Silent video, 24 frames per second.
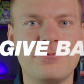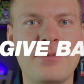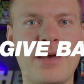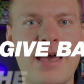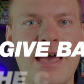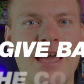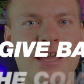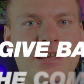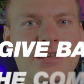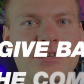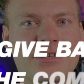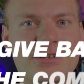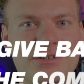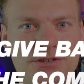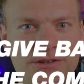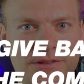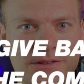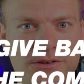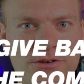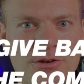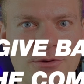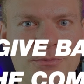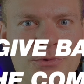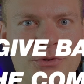back to the
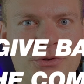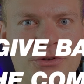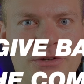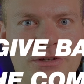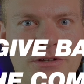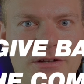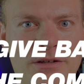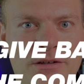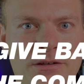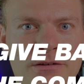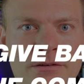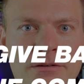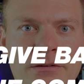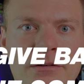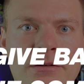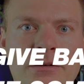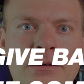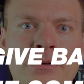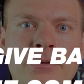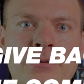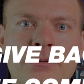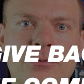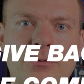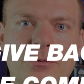community.
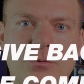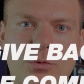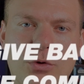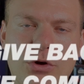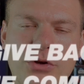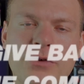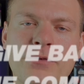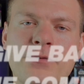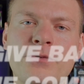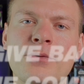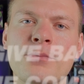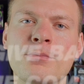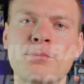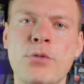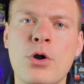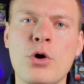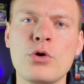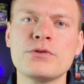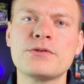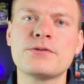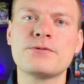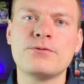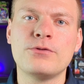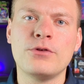One of the
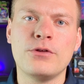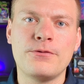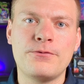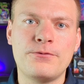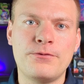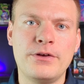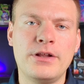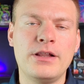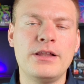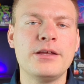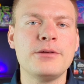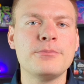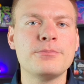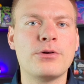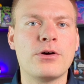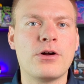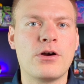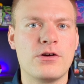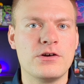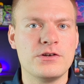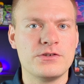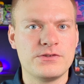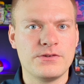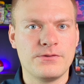most fulfilling
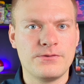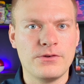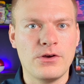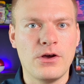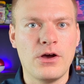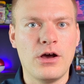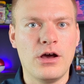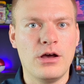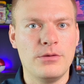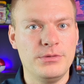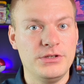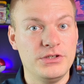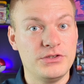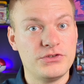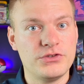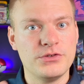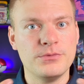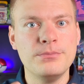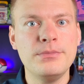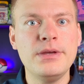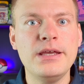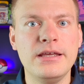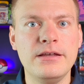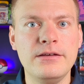parts of the hobby to
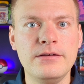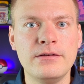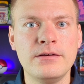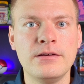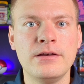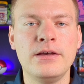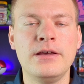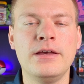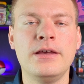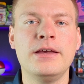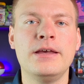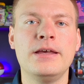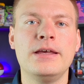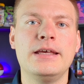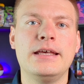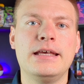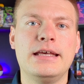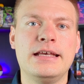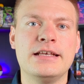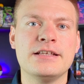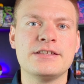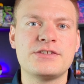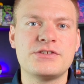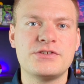me
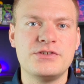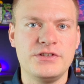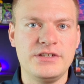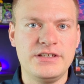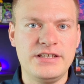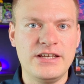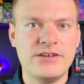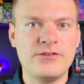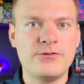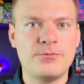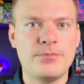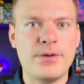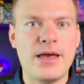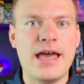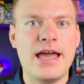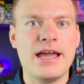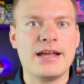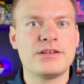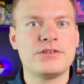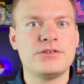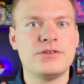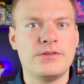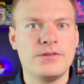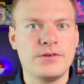is to give
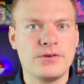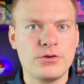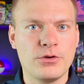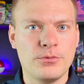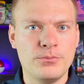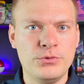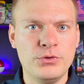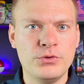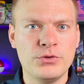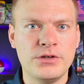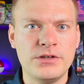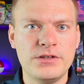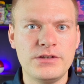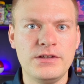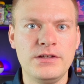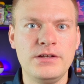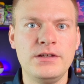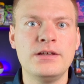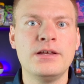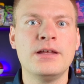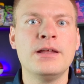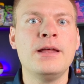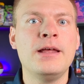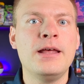back to the
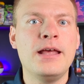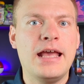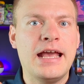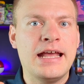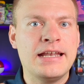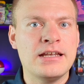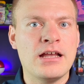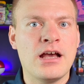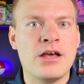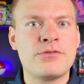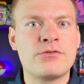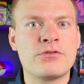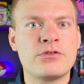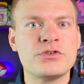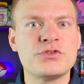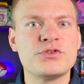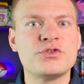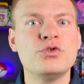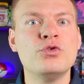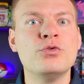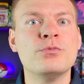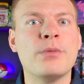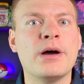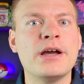community and others
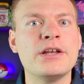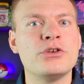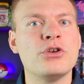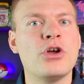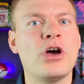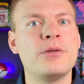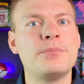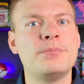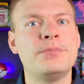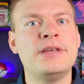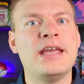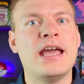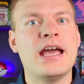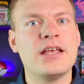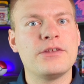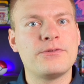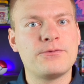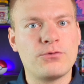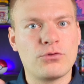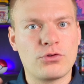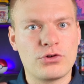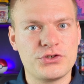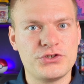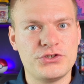who might not be as
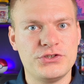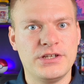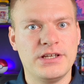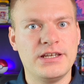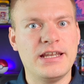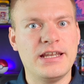fortunate